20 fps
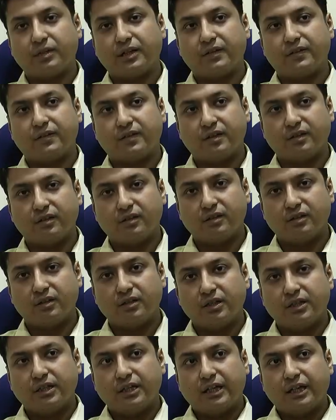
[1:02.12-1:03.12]
medicine,
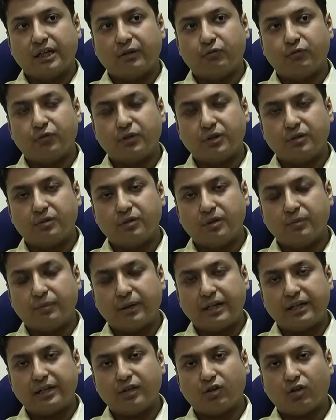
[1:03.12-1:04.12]

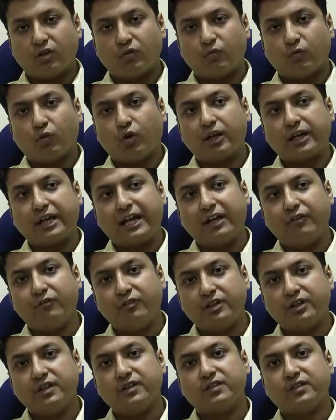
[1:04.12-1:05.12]
depending on what
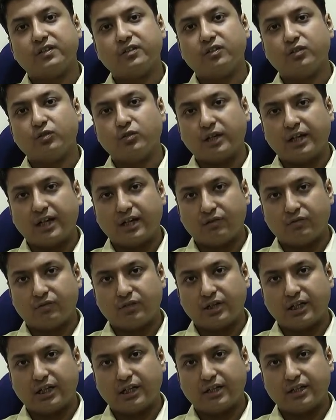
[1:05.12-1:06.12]
evidences you have
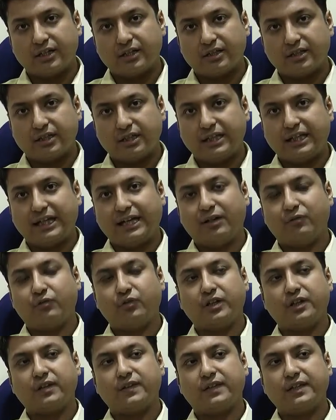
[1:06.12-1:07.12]
regarding the
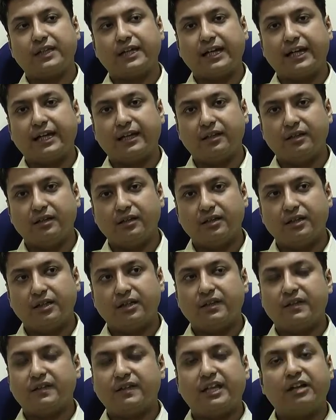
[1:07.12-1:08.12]
efficacy and
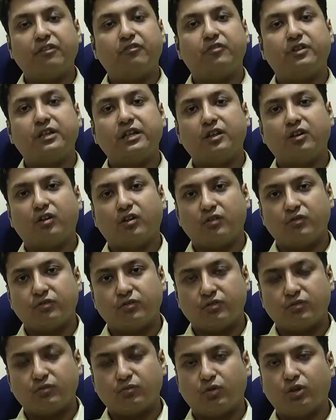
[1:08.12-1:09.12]
safety
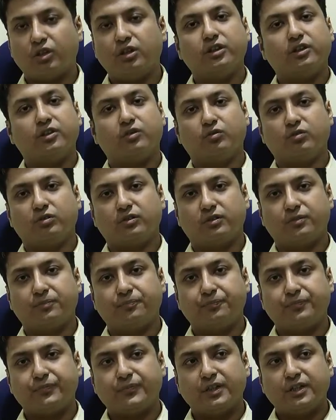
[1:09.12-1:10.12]
of molecules.
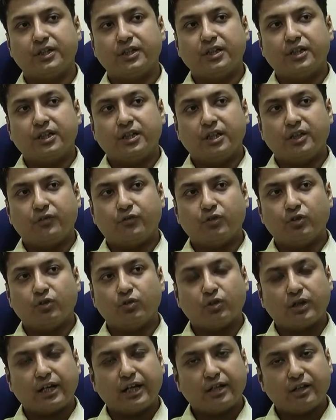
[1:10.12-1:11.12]
If you
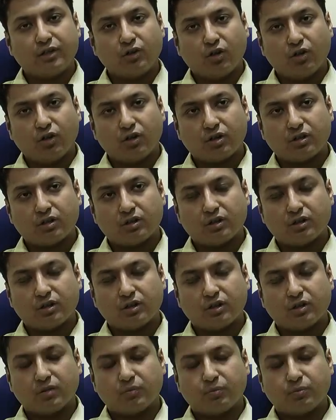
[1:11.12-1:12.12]
look at
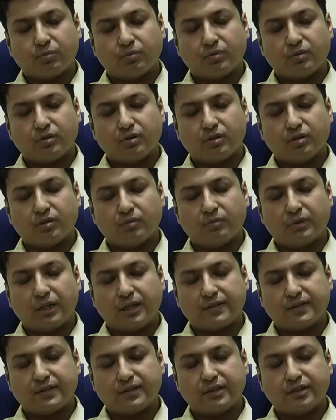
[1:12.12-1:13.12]
your
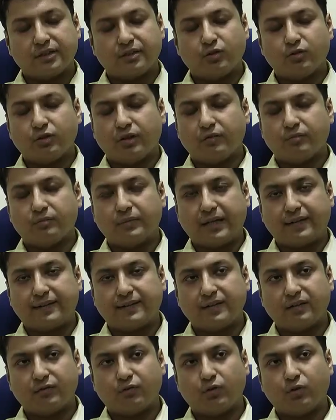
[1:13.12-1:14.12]
basket, you have
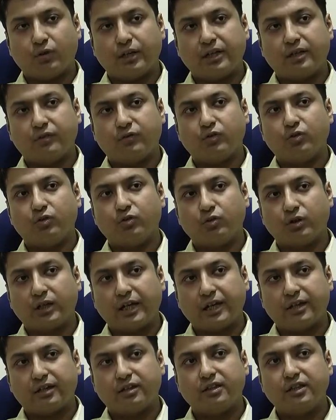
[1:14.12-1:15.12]
MaxiFlow, and if you look
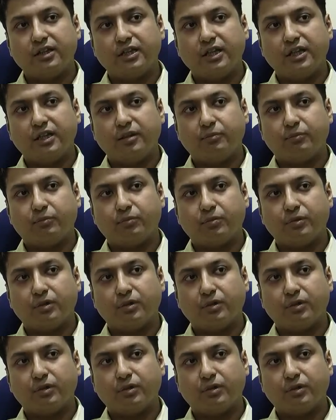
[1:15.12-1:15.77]
at the